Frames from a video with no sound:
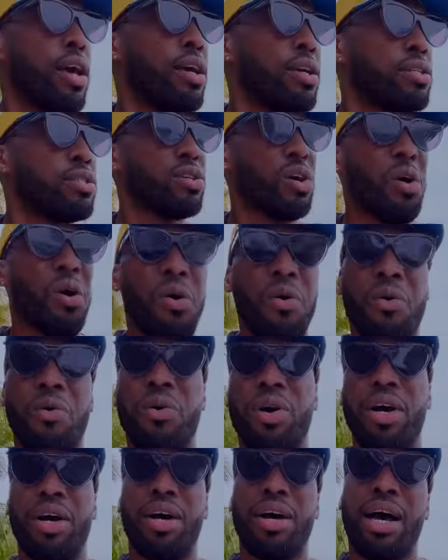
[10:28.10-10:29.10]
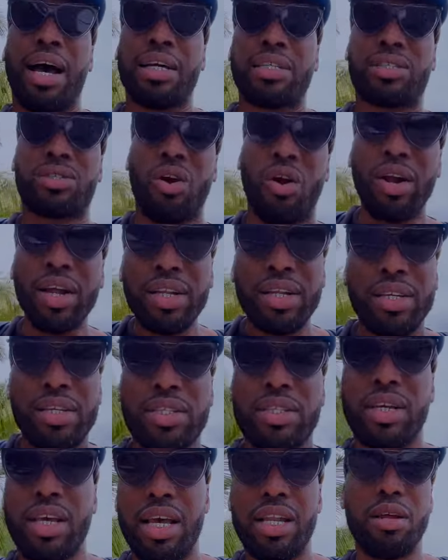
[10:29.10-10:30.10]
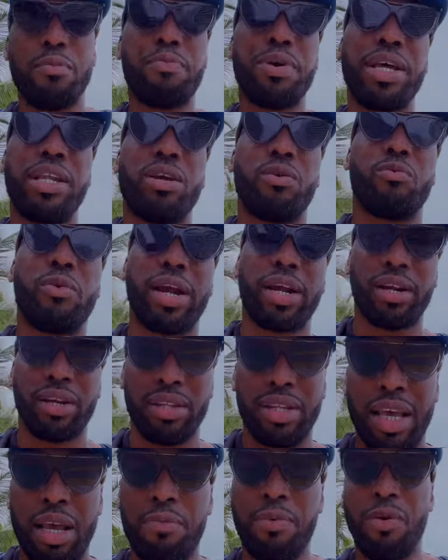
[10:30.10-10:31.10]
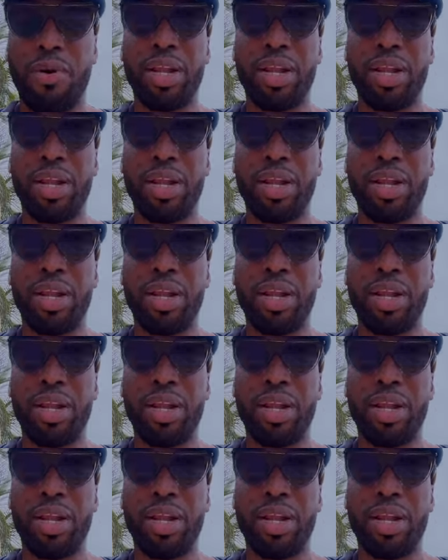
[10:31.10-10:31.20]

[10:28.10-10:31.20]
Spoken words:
So I started this independent record label,